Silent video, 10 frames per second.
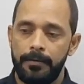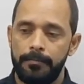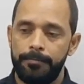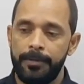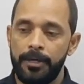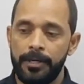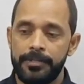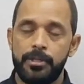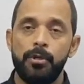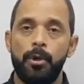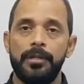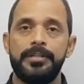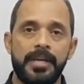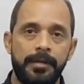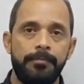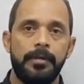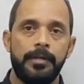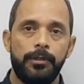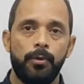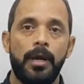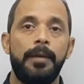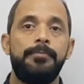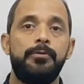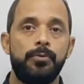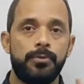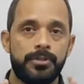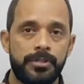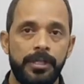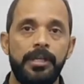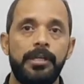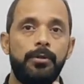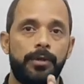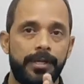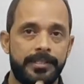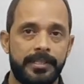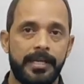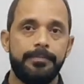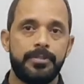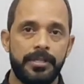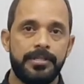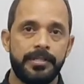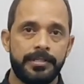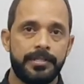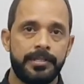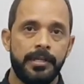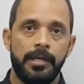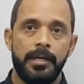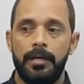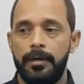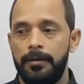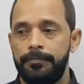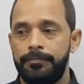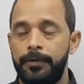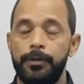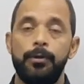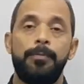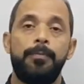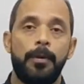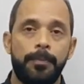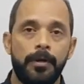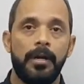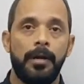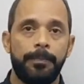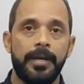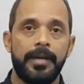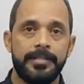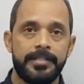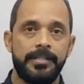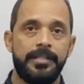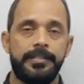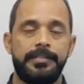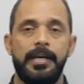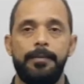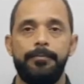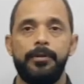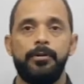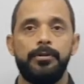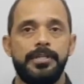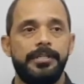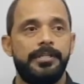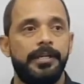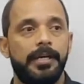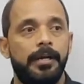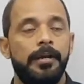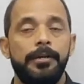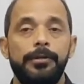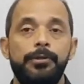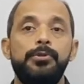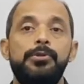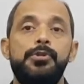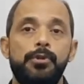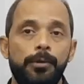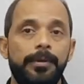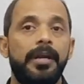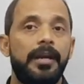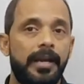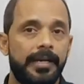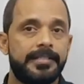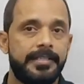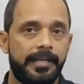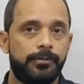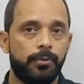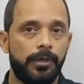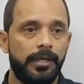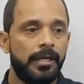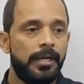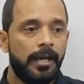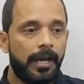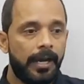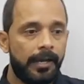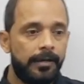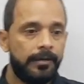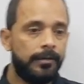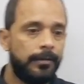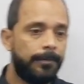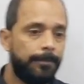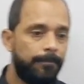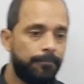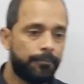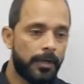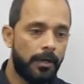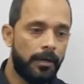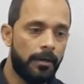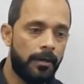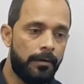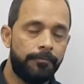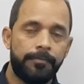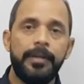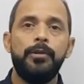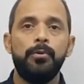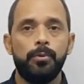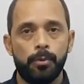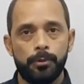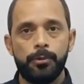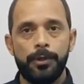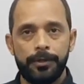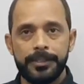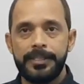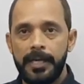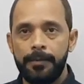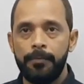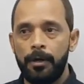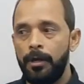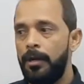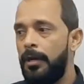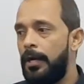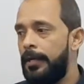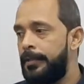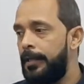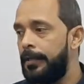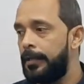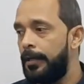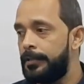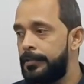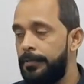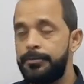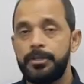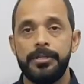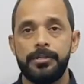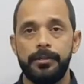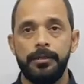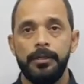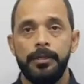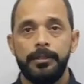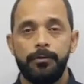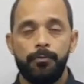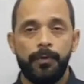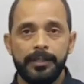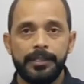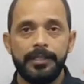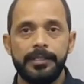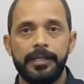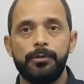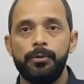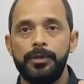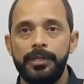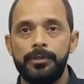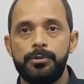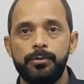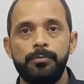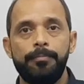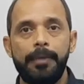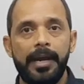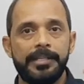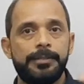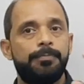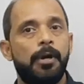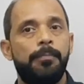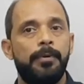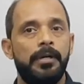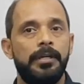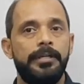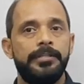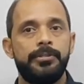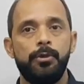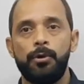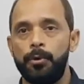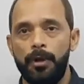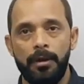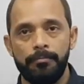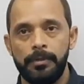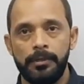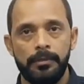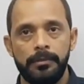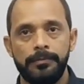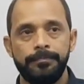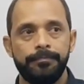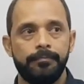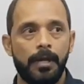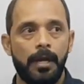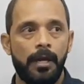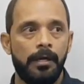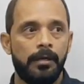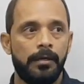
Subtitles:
be resting all the time. You have to see your exam centers for your proper appearance in the exam, because I think you should be relaxed actually. And when you go to your exam hall, I think exam center, the one thing that you need to match properly is your roll number. And